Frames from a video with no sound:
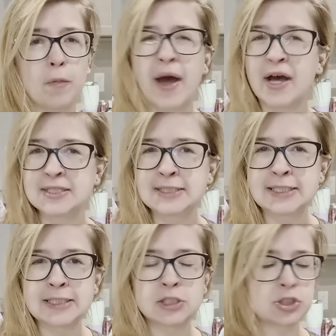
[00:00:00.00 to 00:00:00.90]

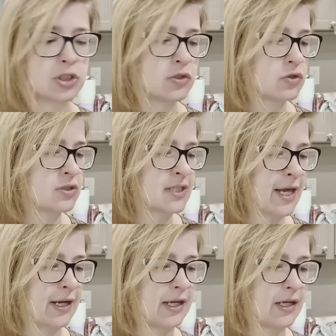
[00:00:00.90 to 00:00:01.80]
opacity issues,
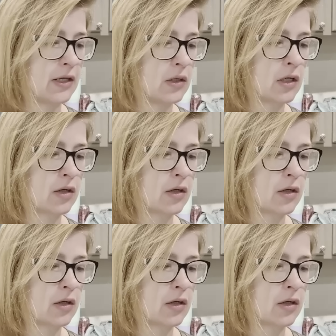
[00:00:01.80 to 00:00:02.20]
any